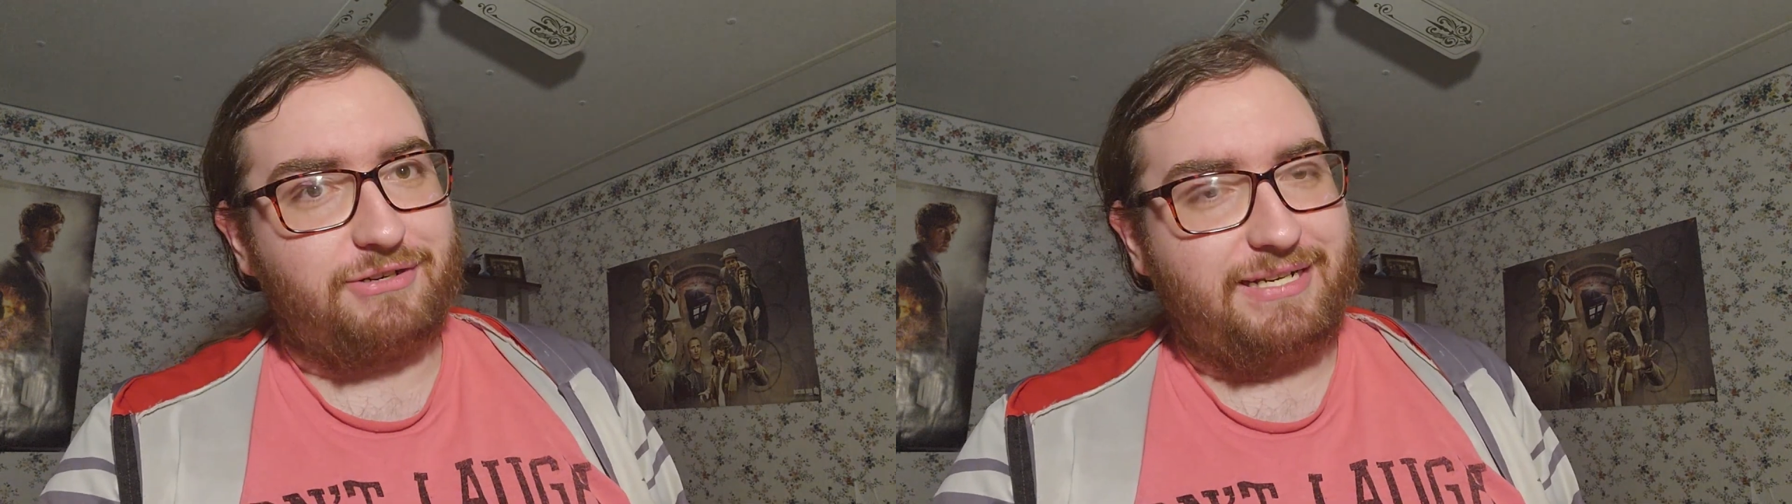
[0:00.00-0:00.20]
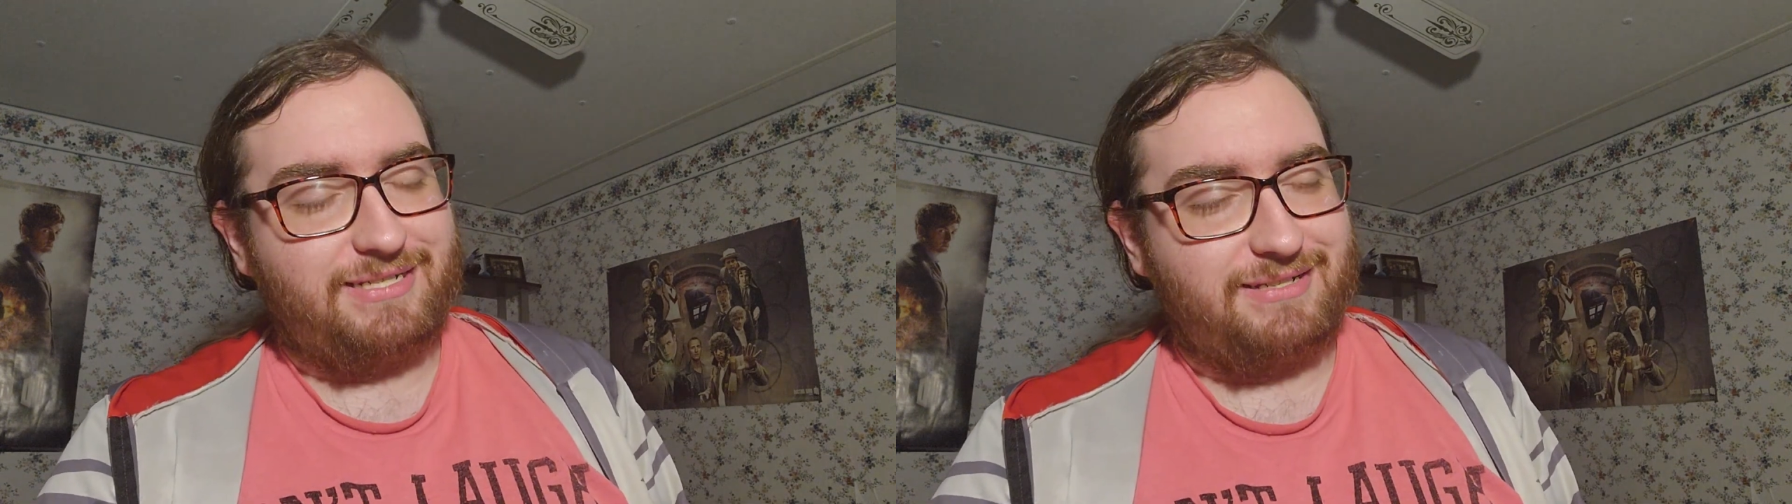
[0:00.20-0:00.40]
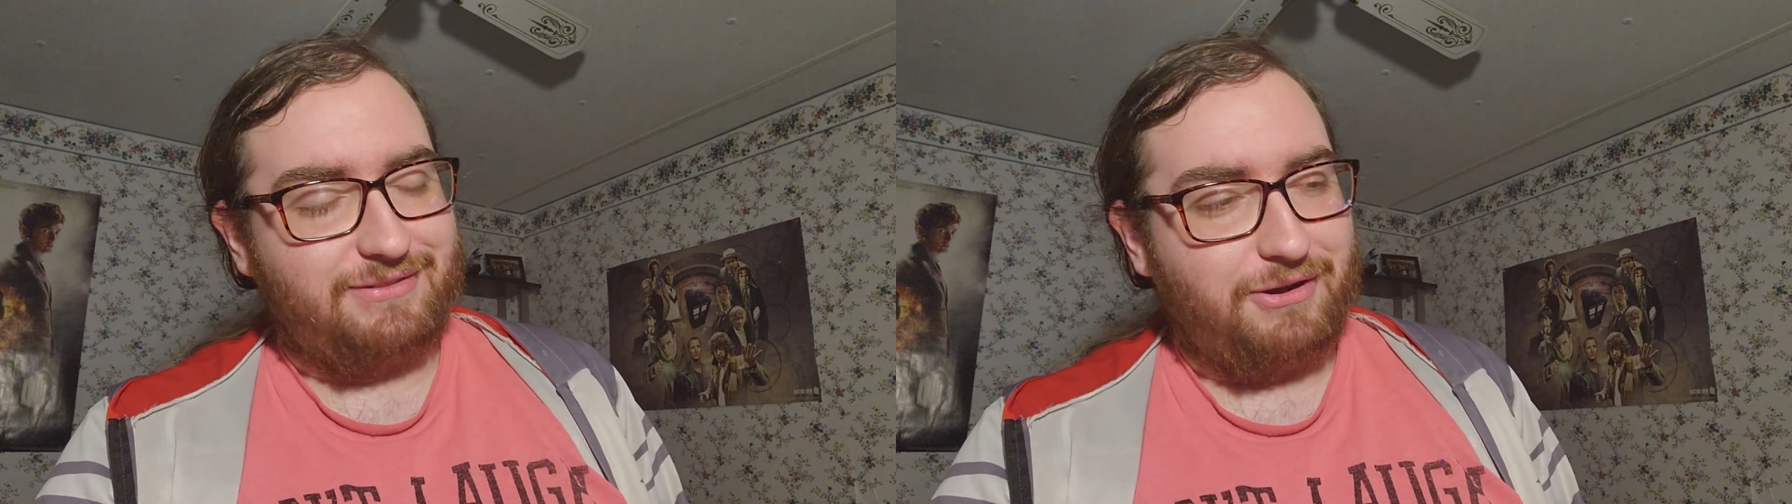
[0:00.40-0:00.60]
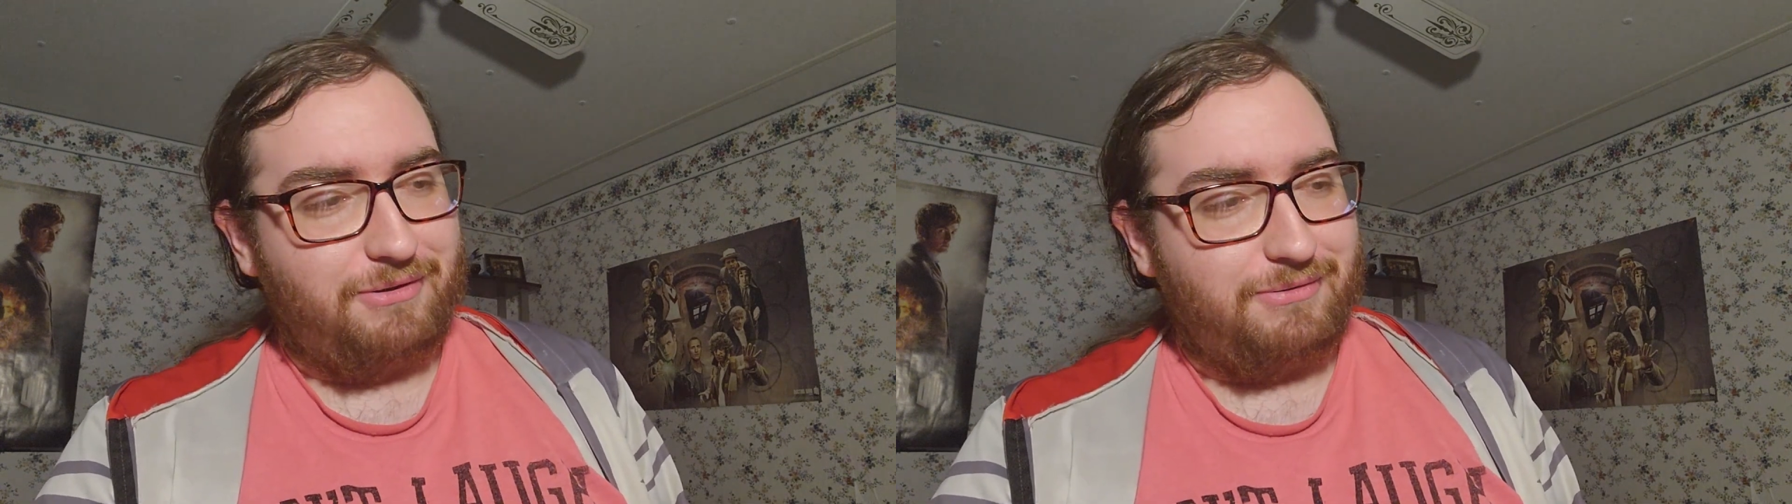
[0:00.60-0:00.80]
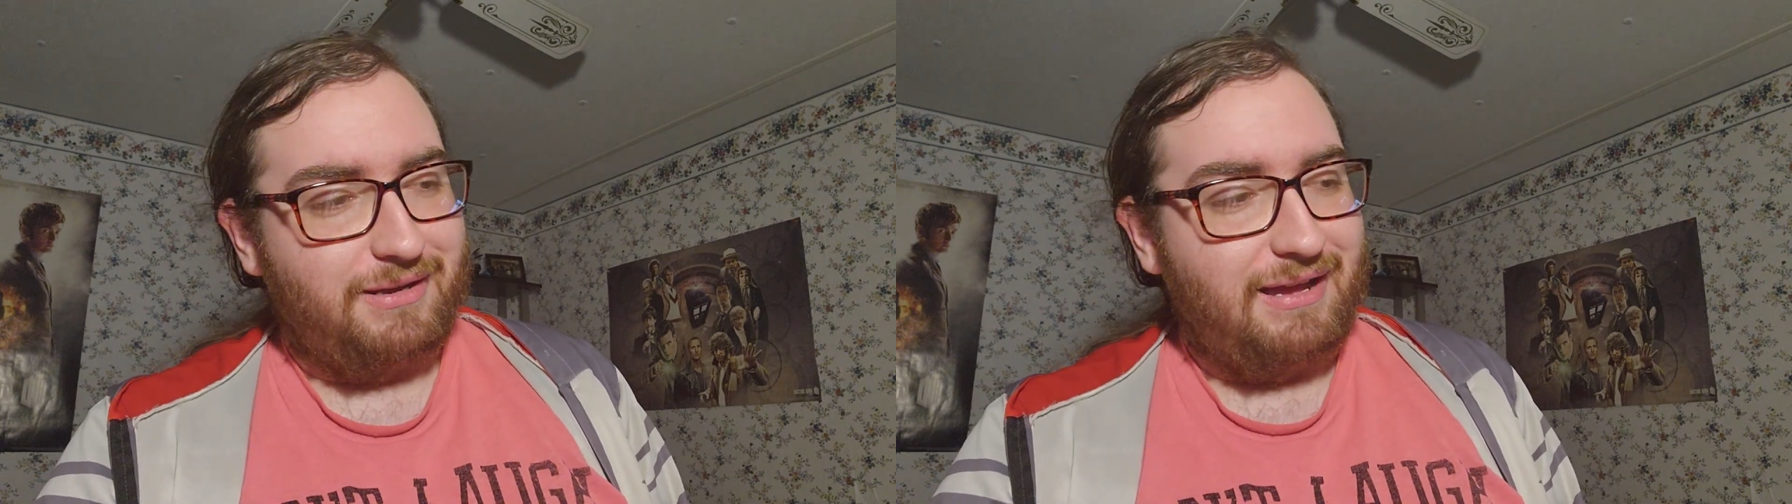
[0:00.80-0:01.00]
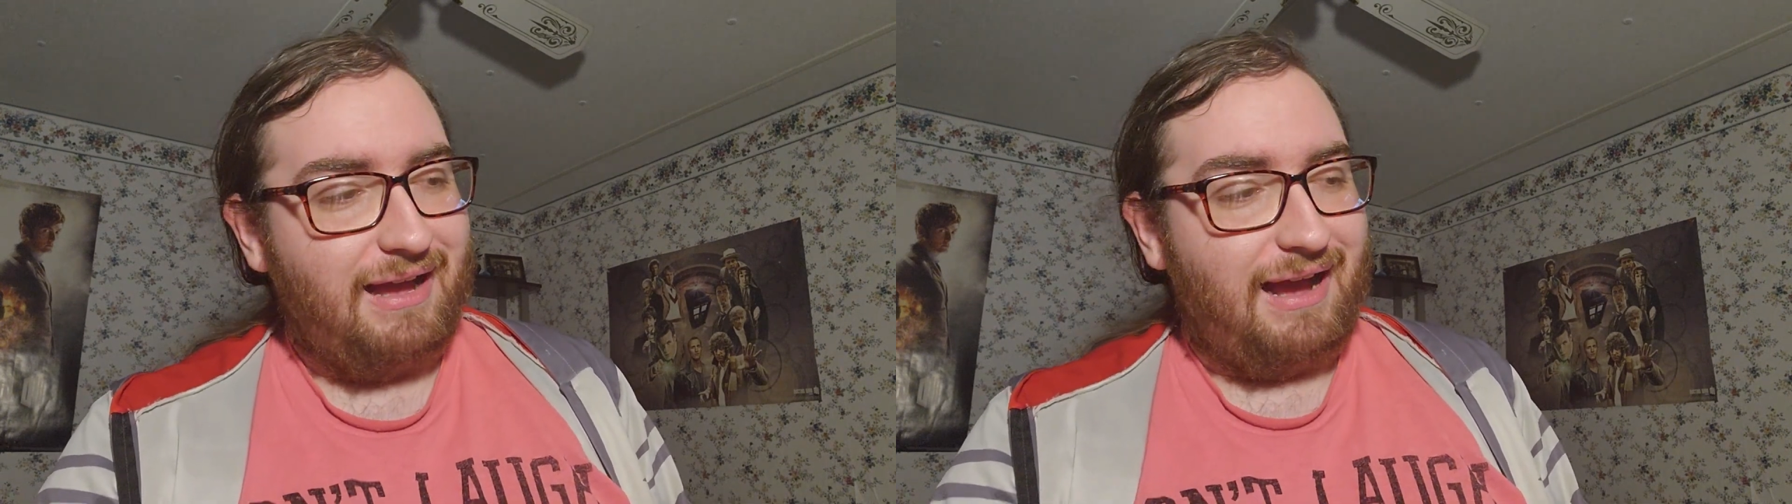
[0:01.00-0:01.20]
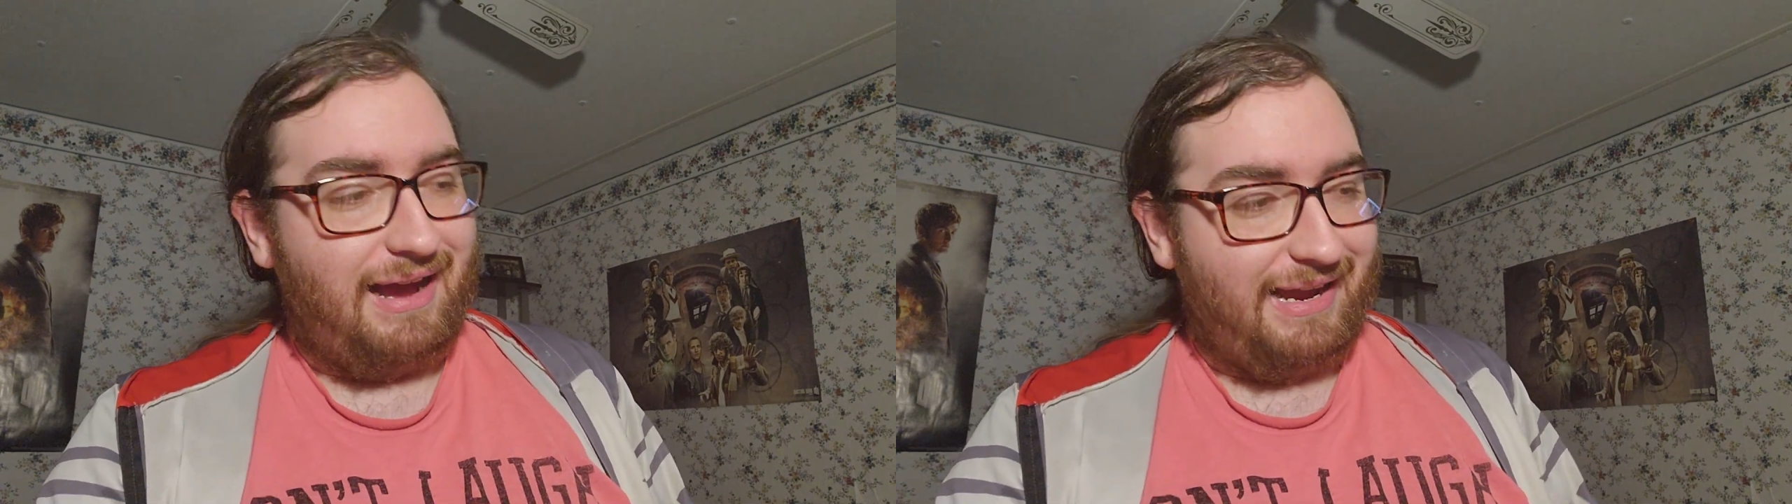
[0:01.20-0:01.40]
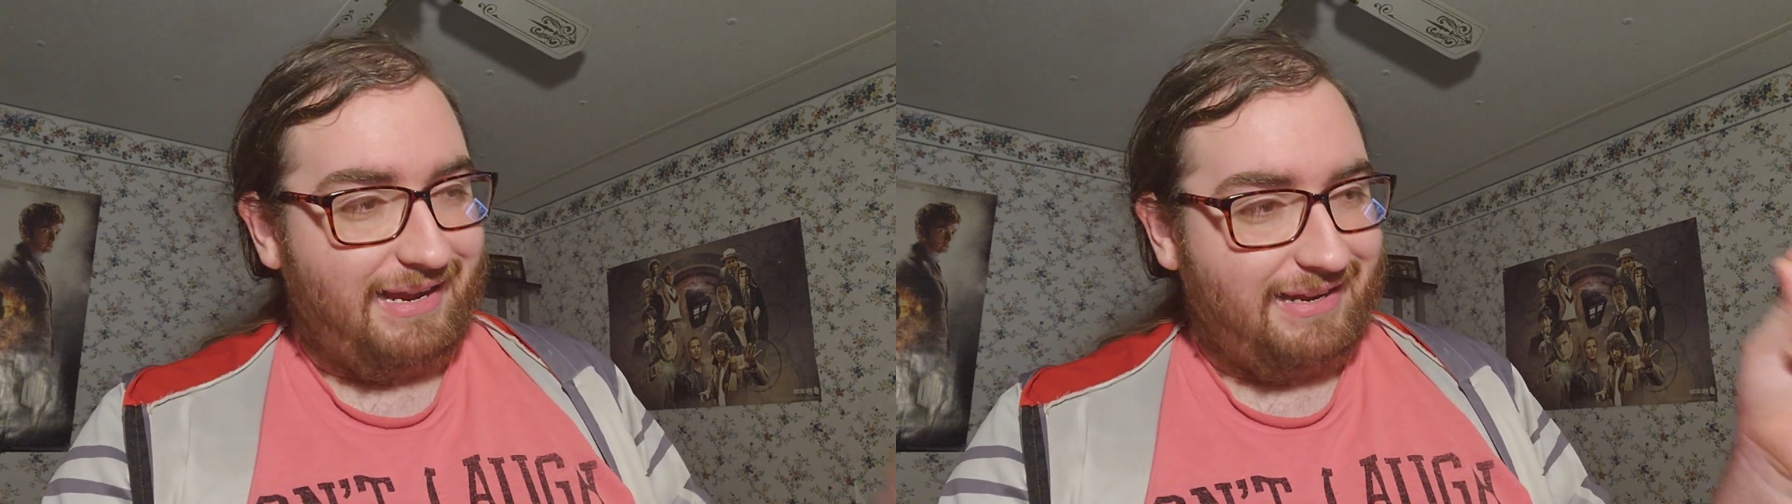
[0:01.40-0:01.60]
reason, though.
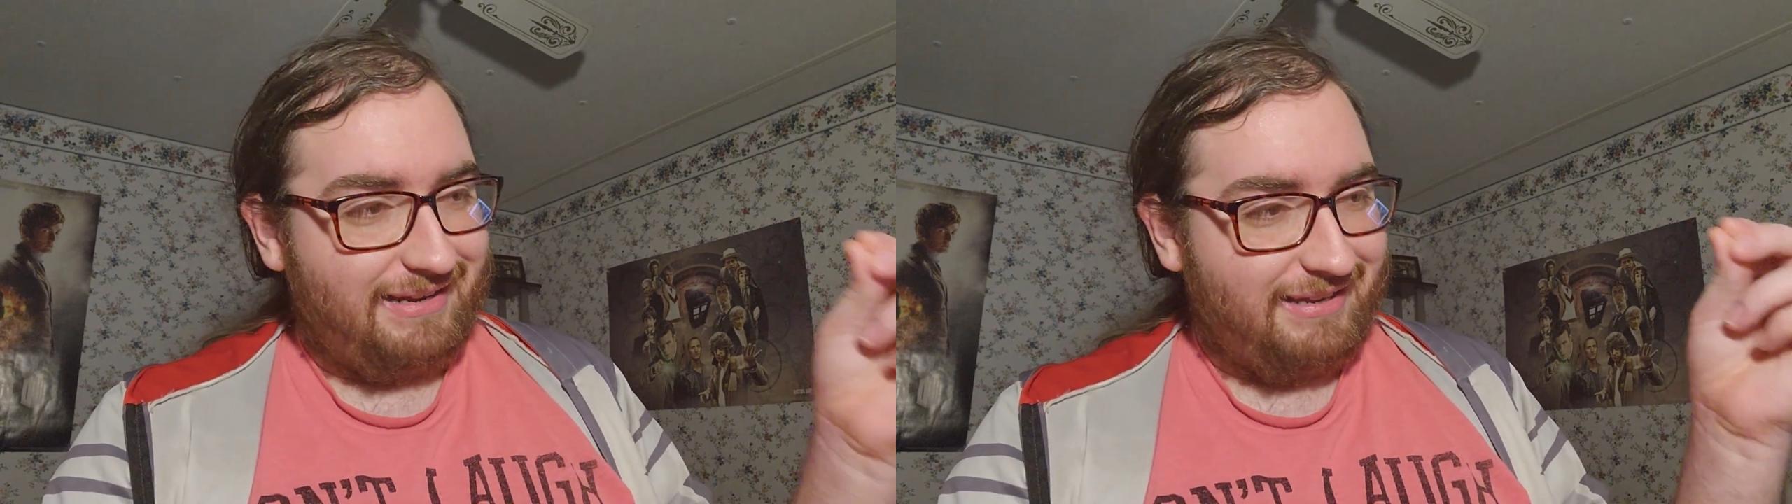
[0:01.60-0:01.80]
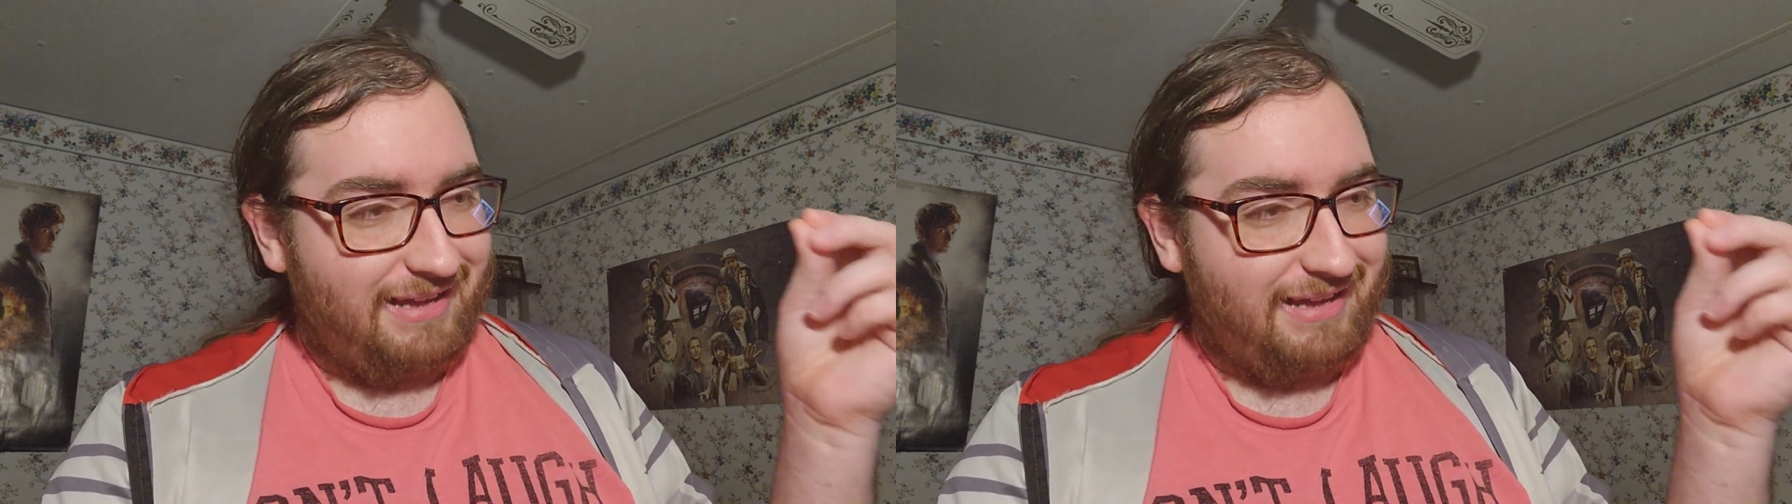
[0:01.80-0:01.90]
I